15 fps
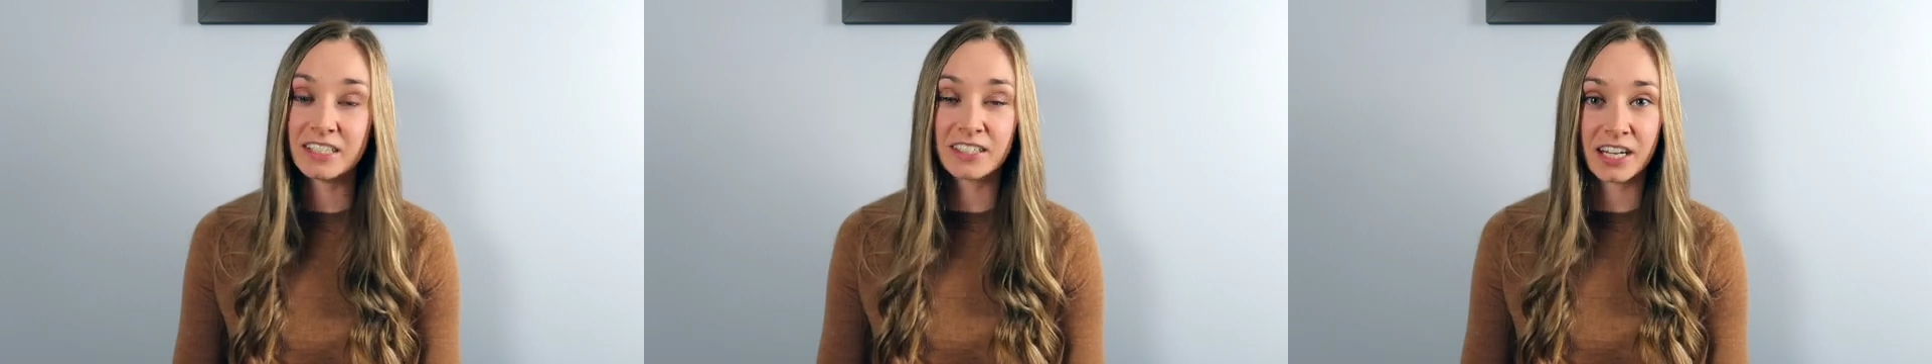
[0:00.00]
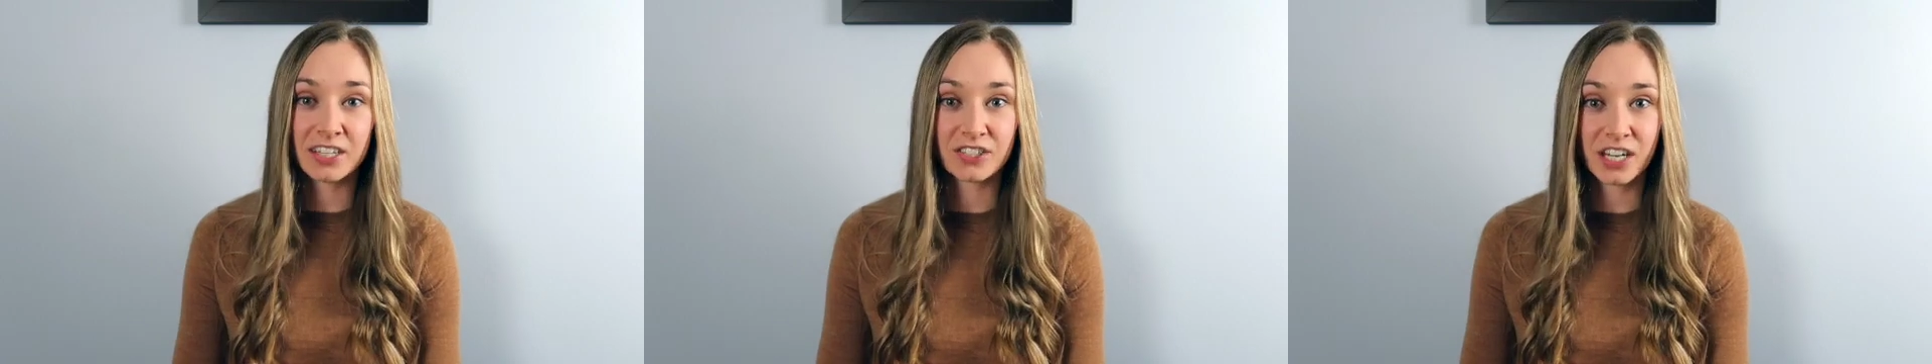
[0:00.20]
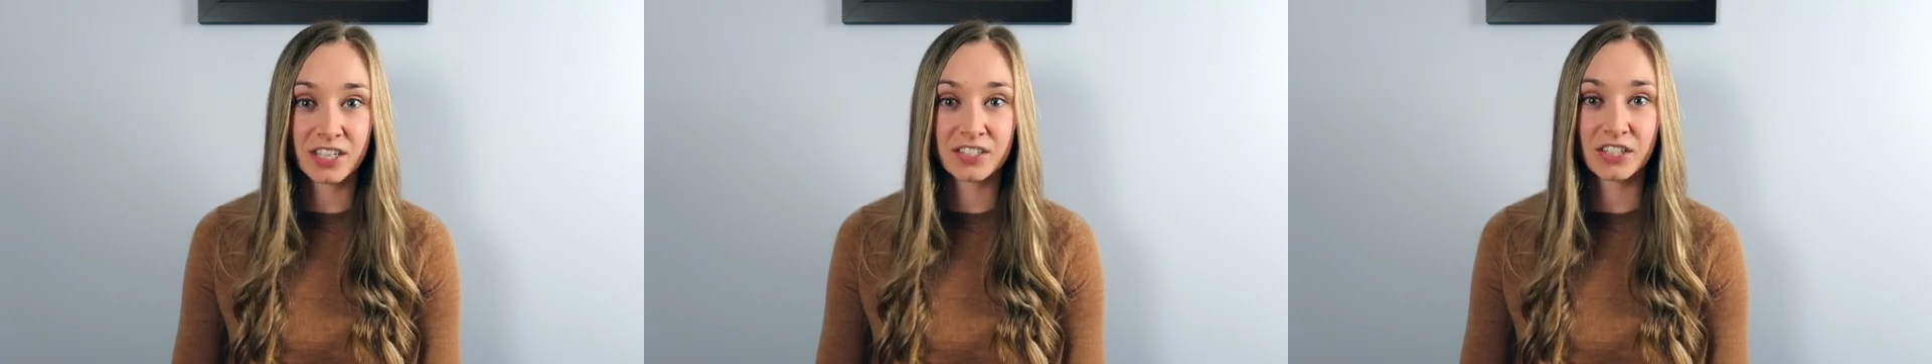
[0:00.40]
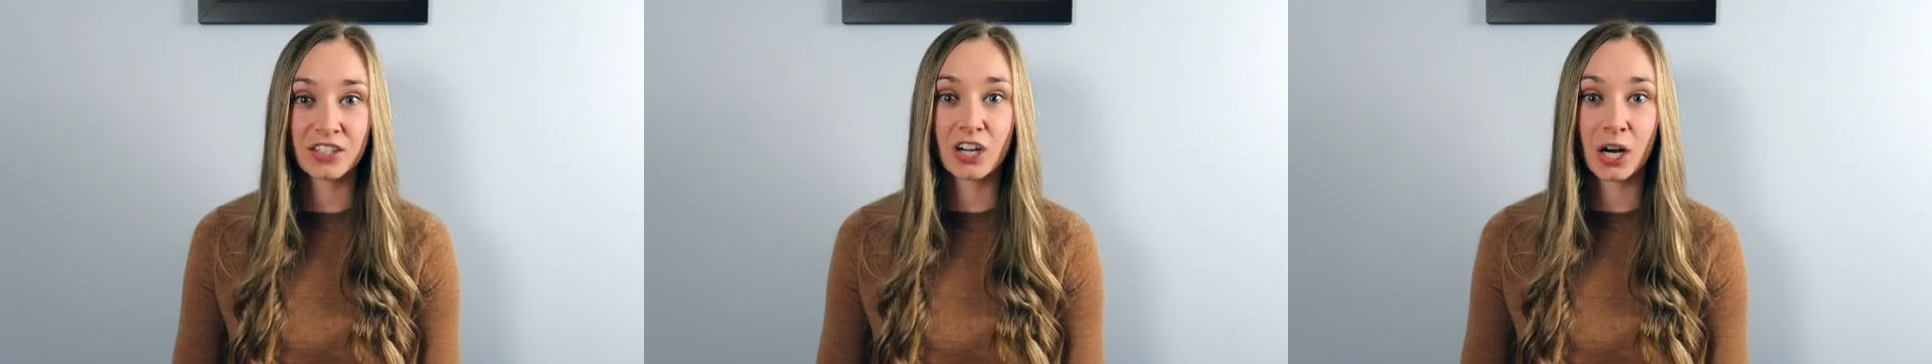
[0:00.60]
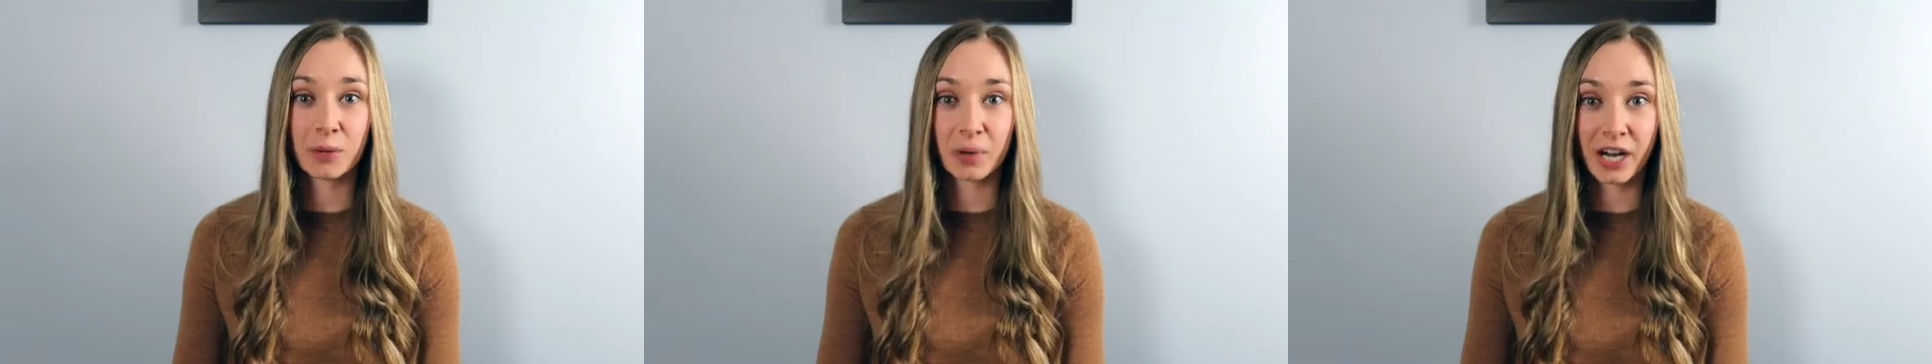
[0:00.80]
digested
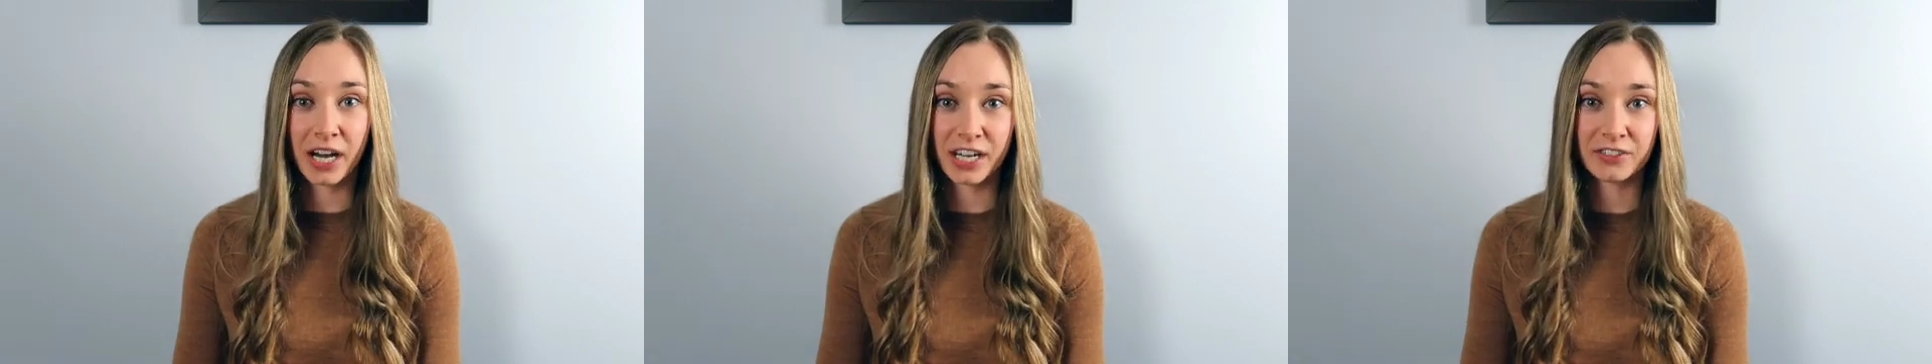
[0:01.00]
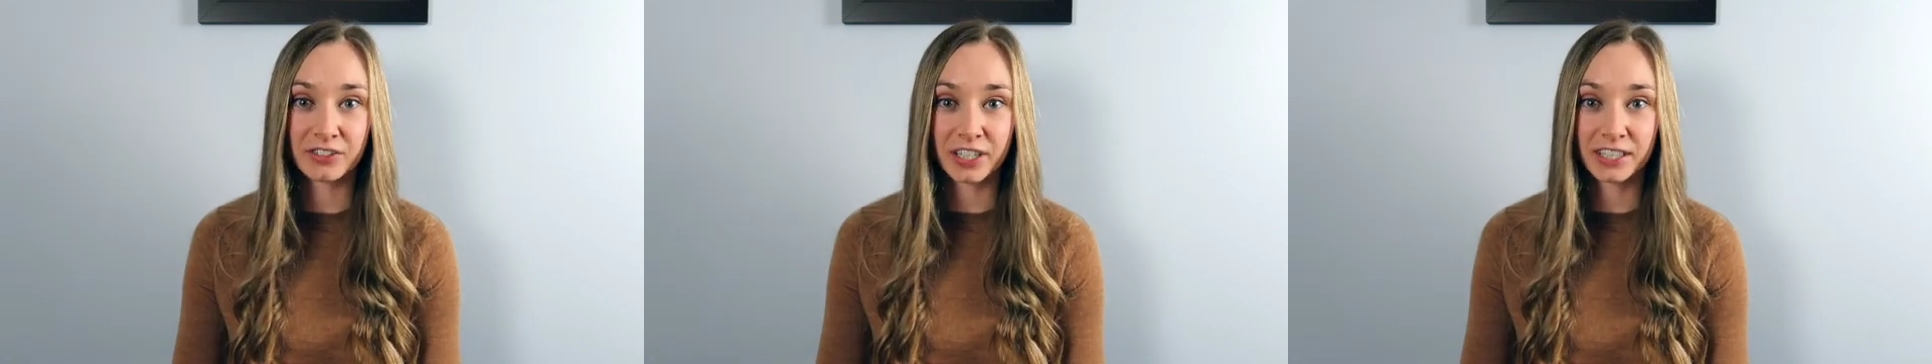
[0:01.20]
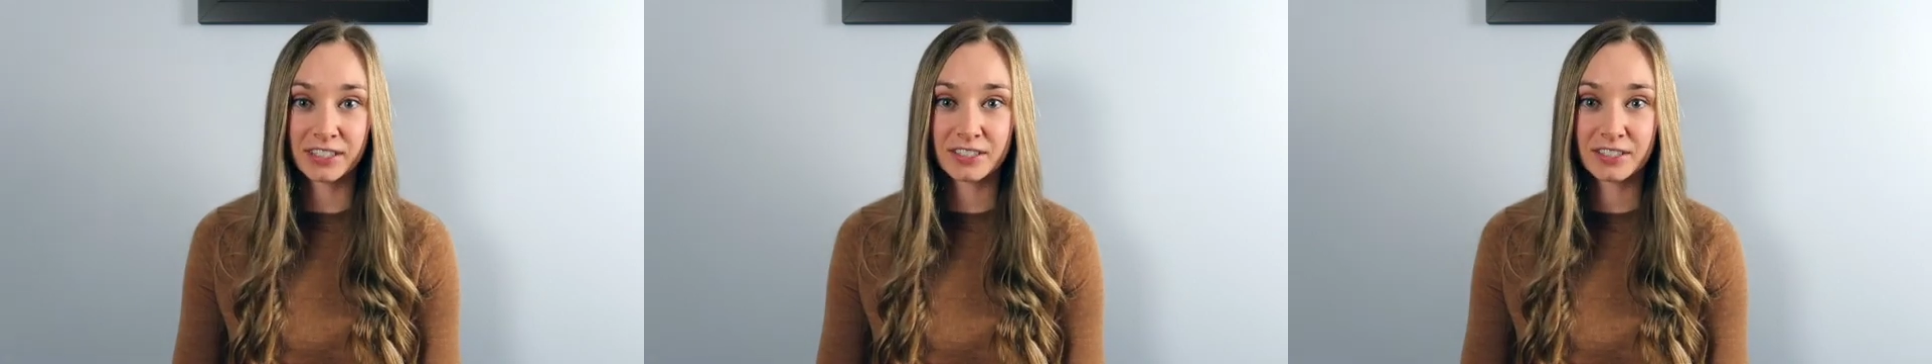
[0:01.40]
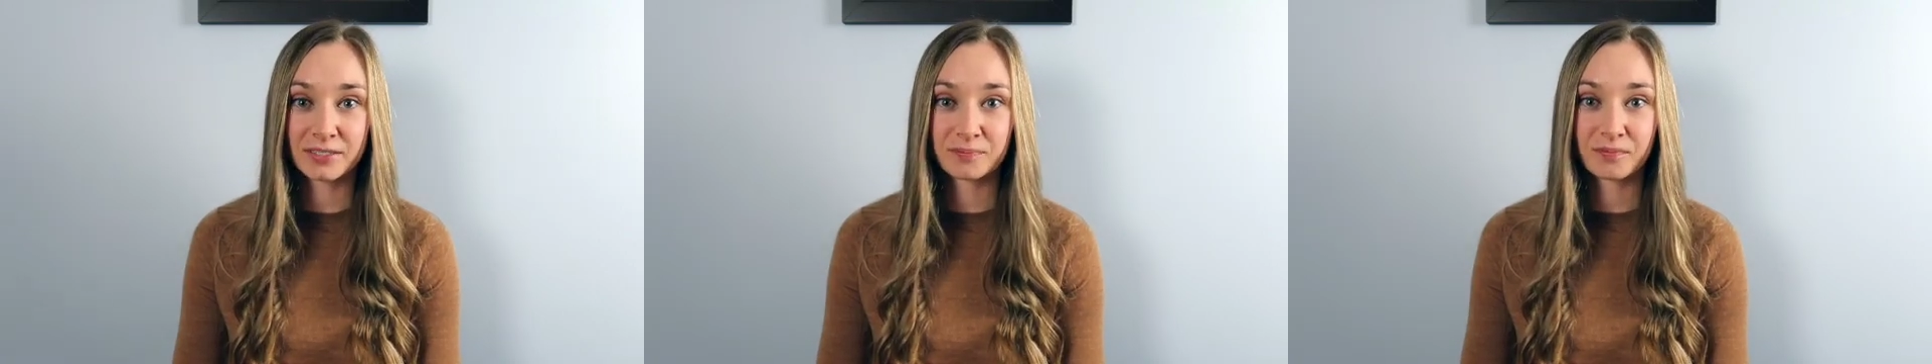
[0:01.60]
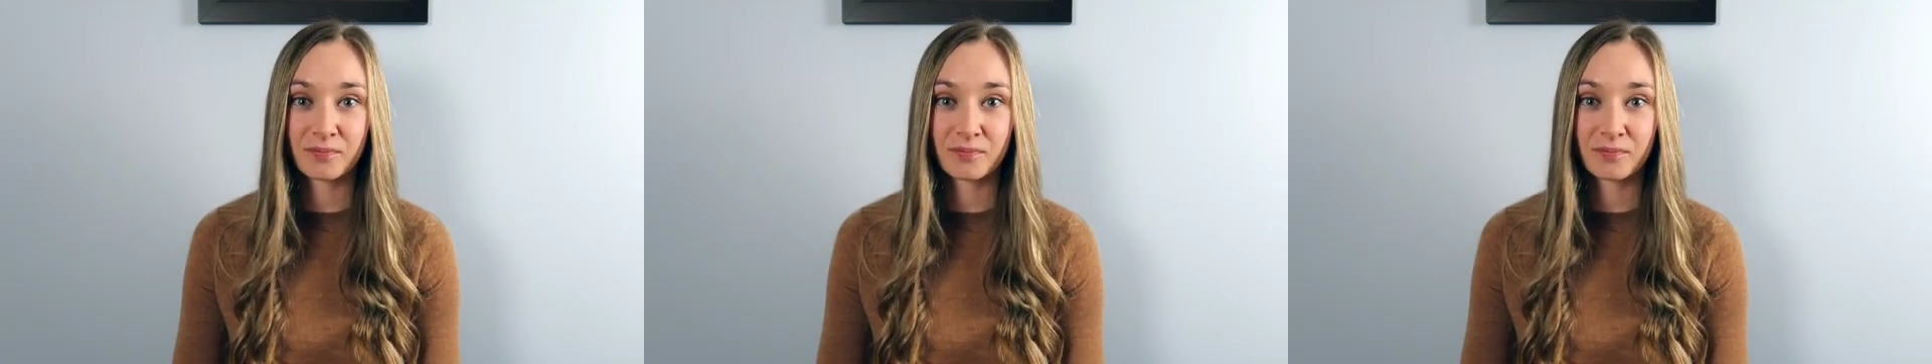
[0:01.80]
carbohydrates.